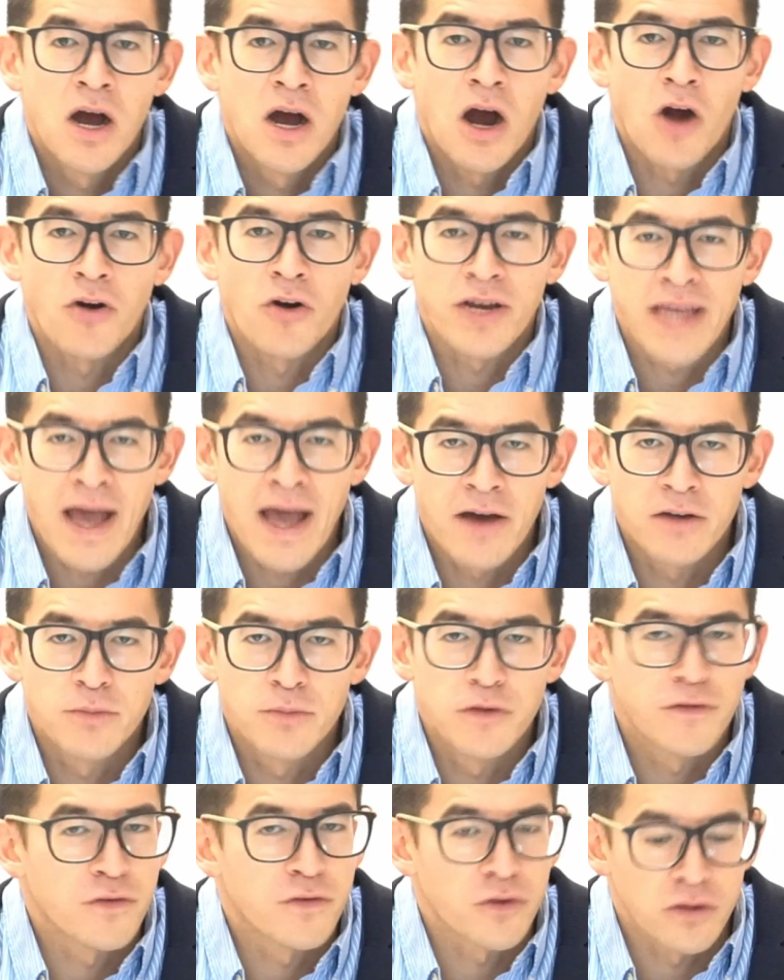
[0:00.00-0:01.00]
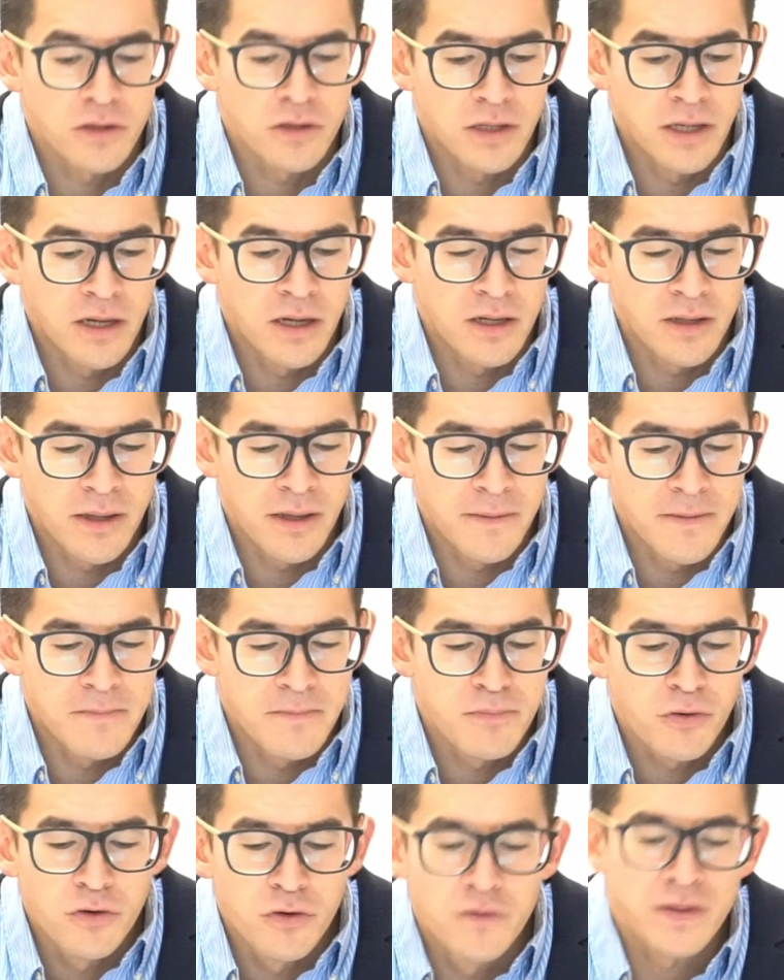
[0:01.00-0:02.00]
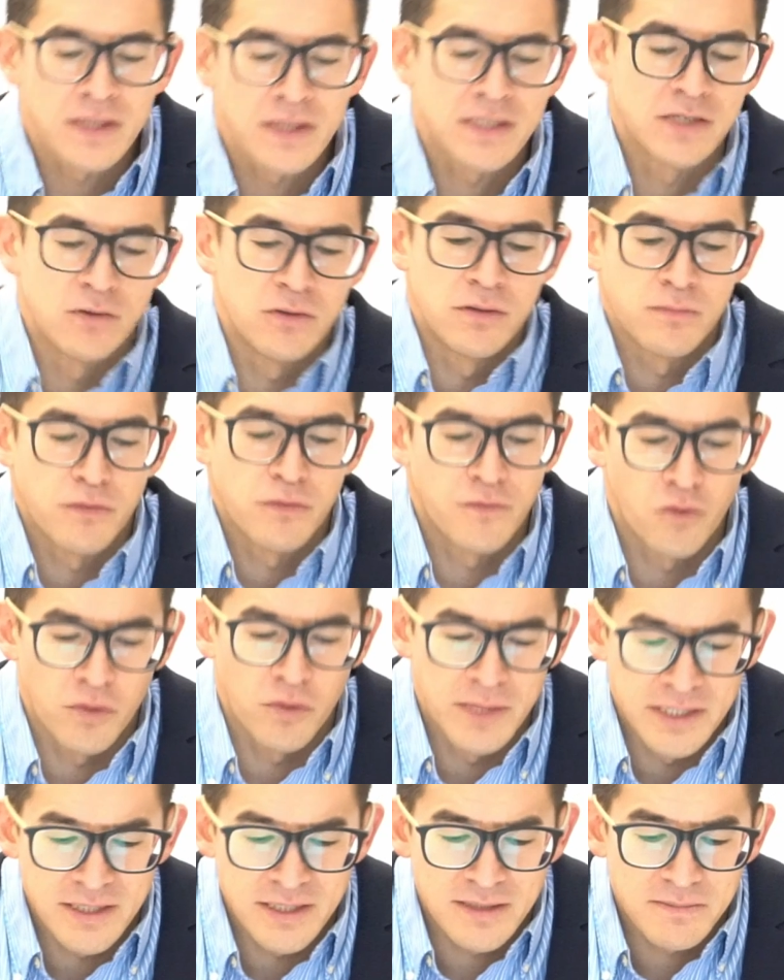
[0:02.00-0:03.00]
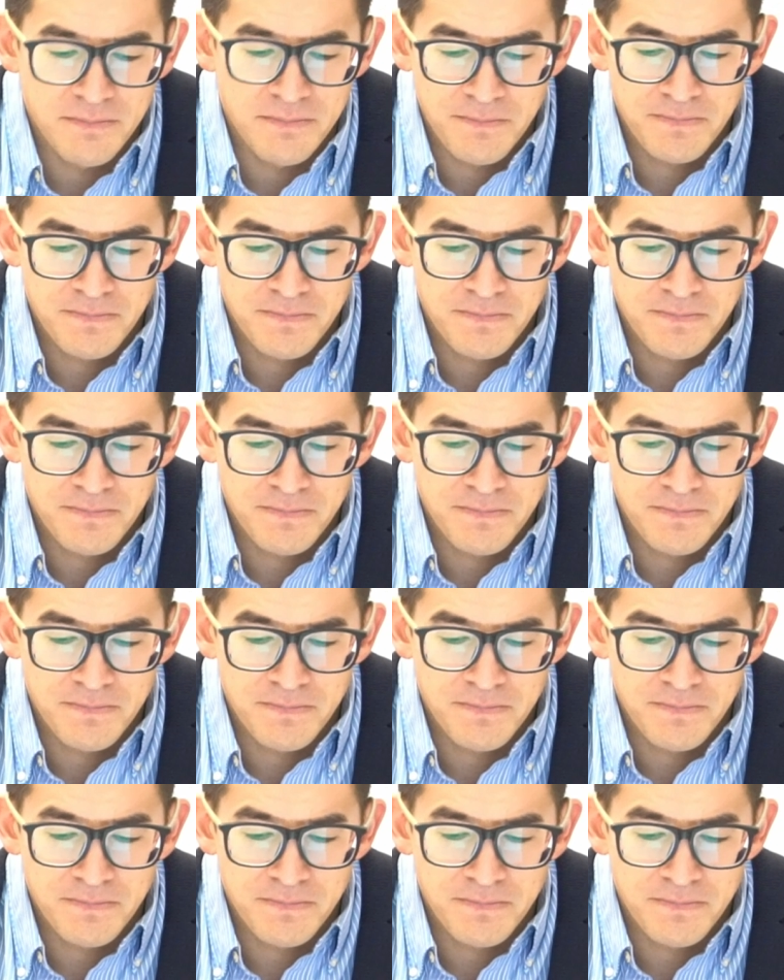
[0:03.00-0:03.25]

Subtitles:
are accountable for improving student performance.